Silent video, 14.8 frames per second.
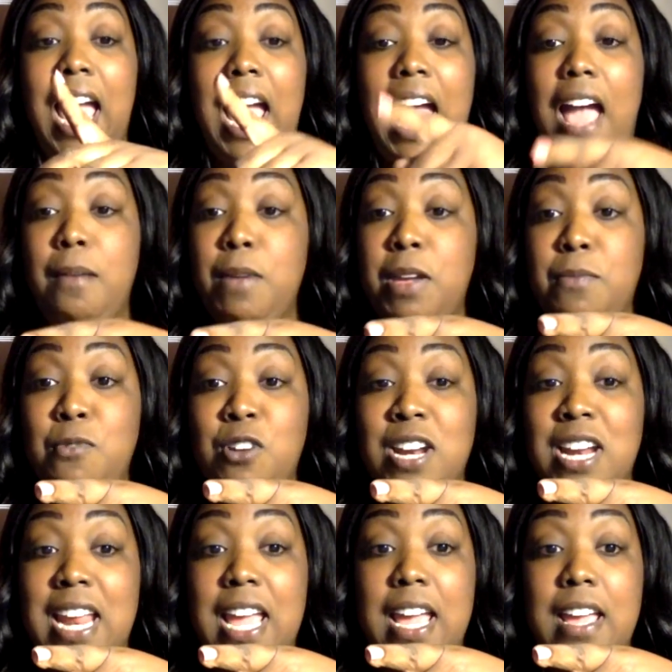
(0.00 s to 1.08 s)
I make more than
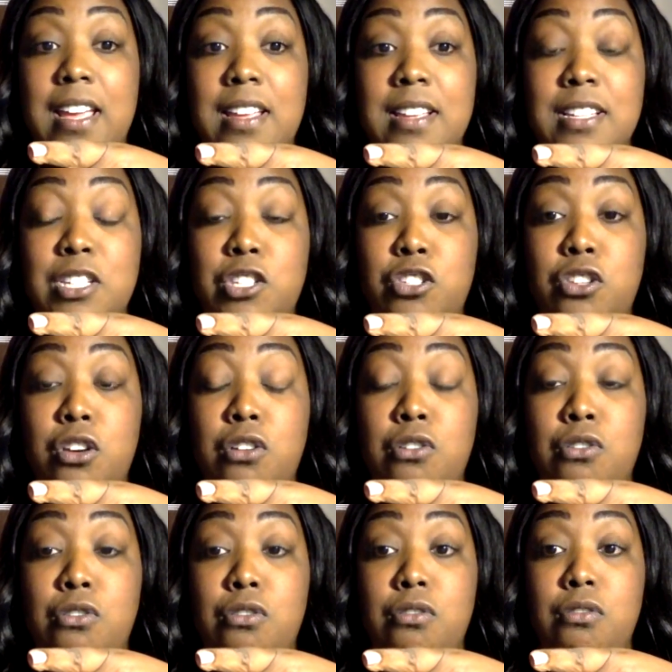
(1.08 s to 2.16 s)
that.
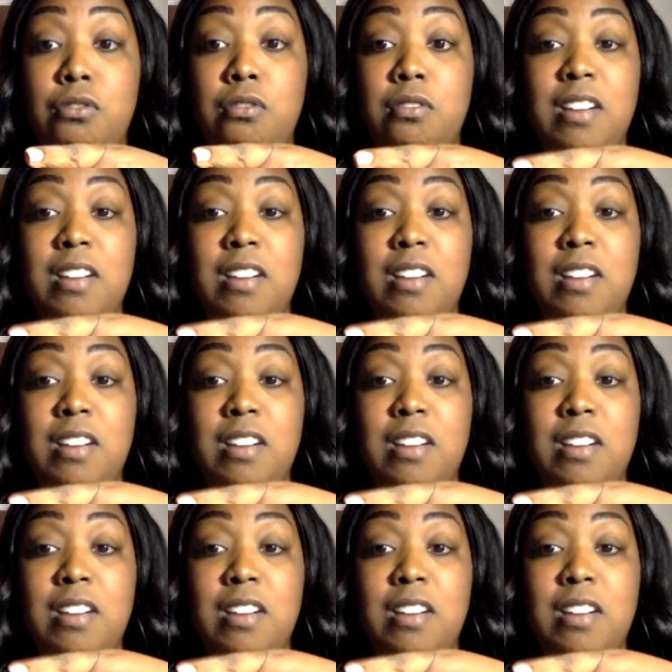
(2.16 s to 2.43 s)
So